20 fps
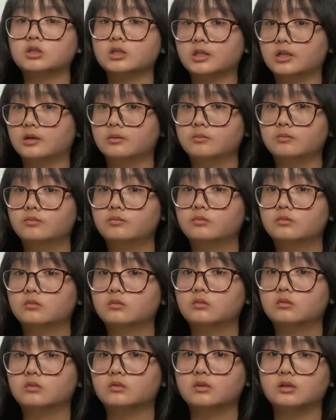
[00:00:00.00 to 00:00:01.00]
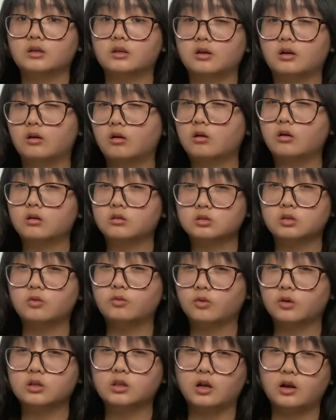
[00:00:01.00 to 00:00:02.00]
of them, so
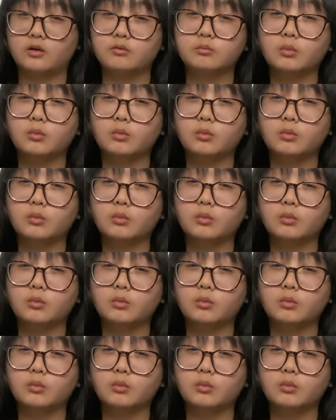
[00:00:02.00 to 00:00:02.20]
far that I've